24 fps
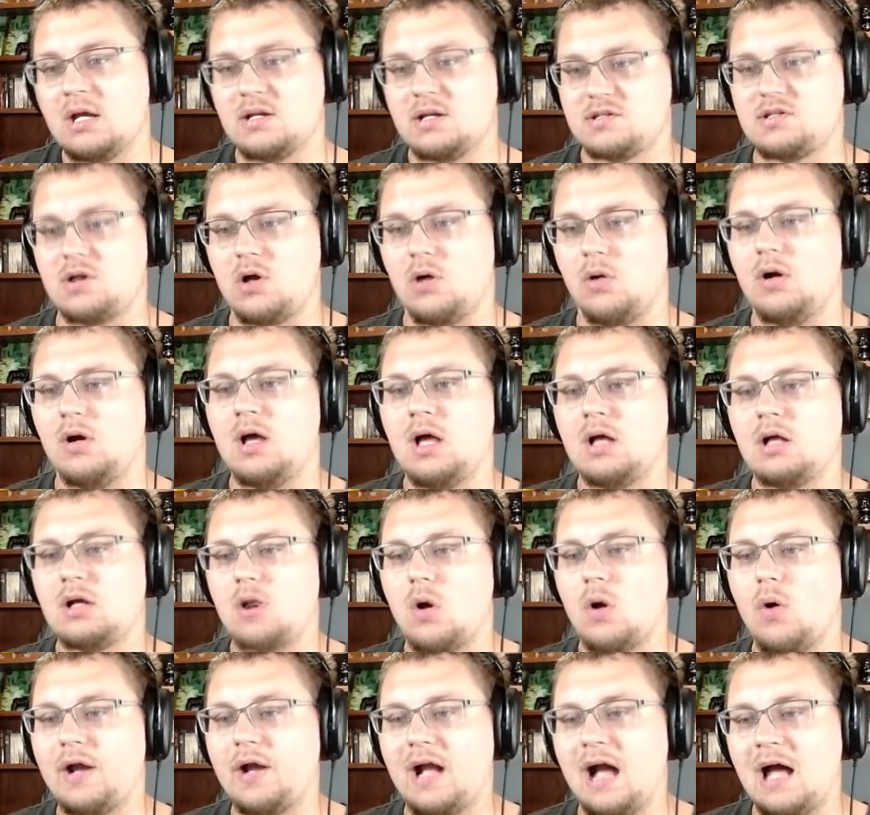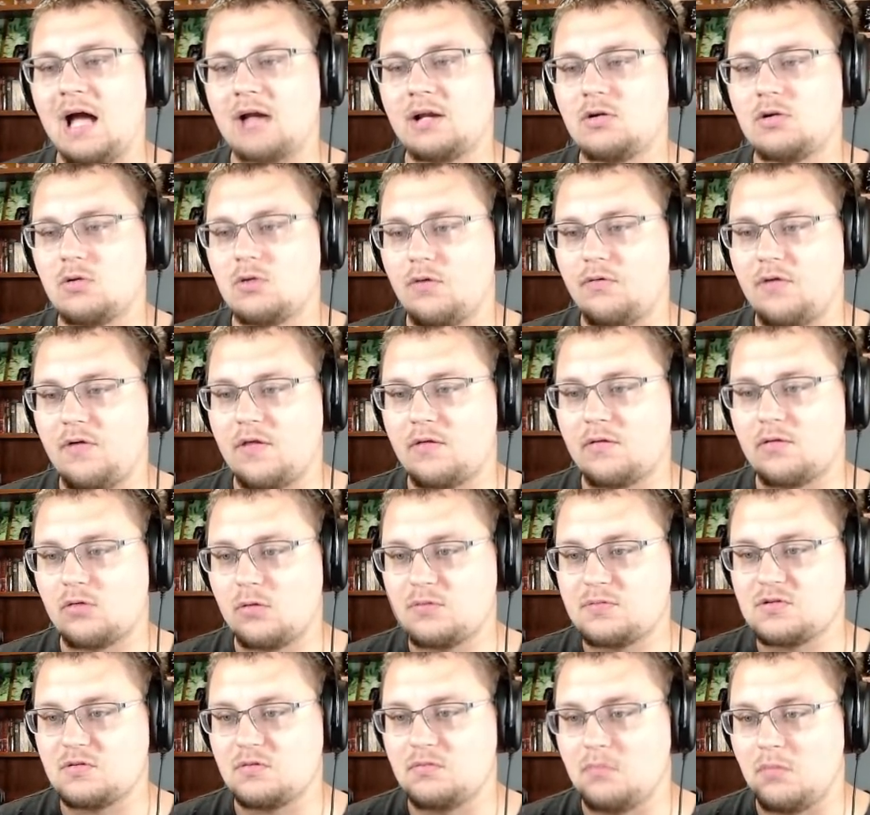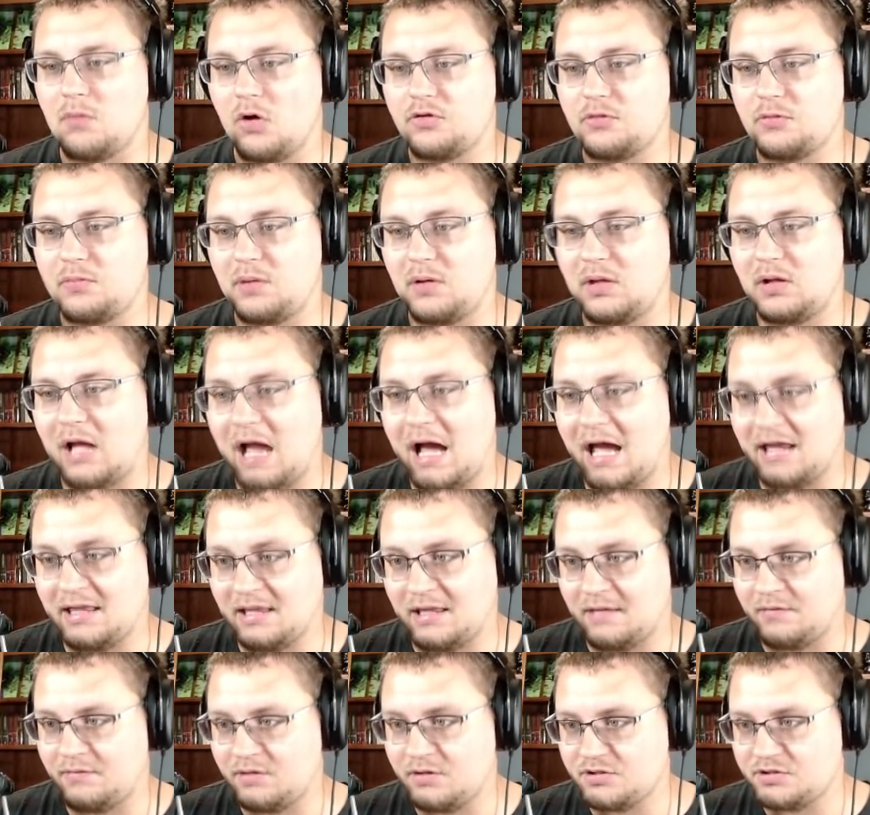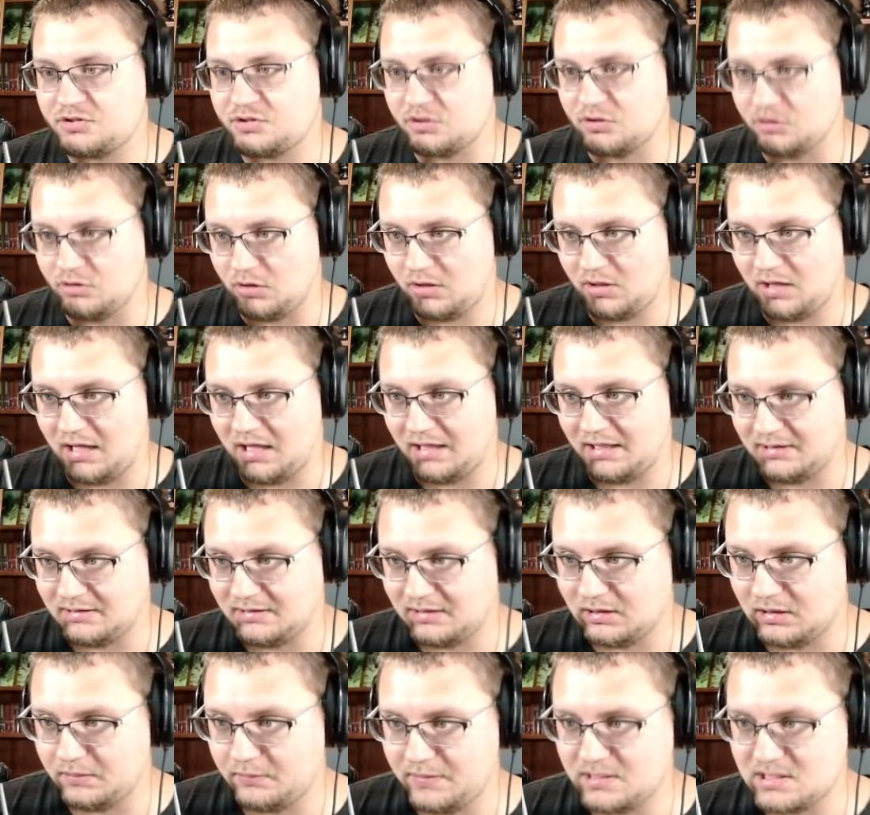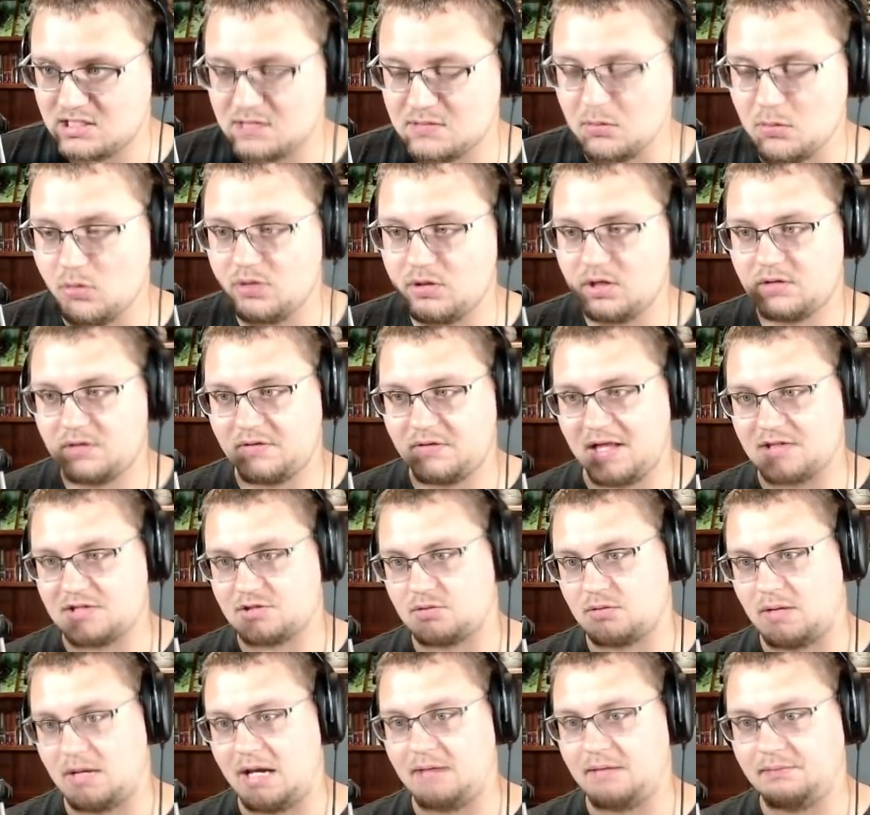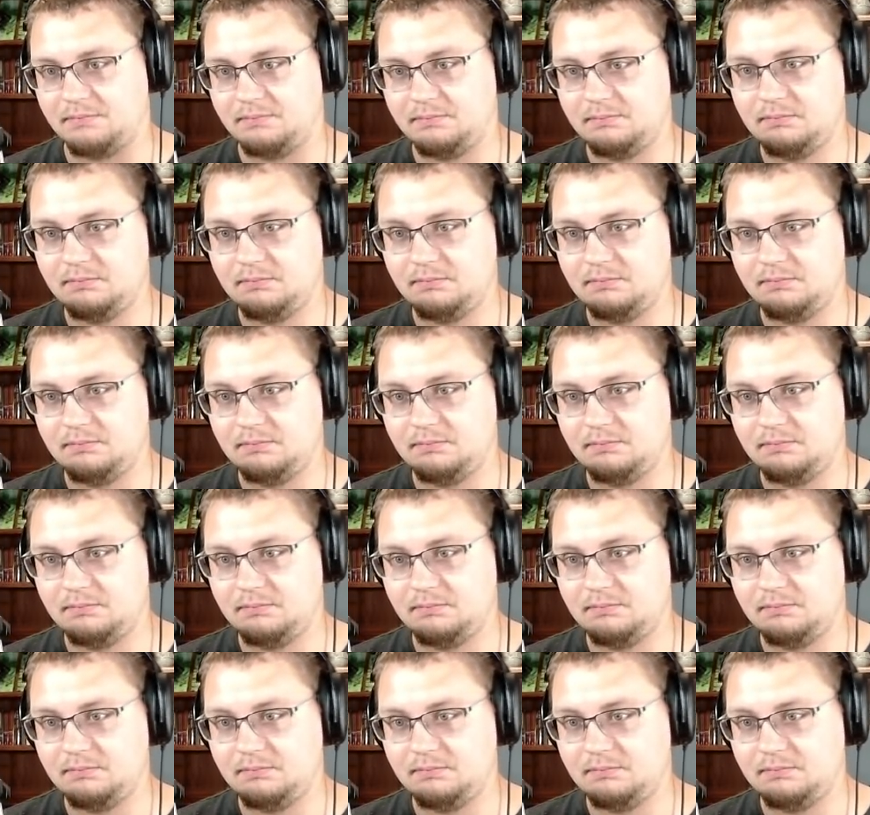So going on, crow feather roofs of multiple high levels should look a little bit smoother. That's great.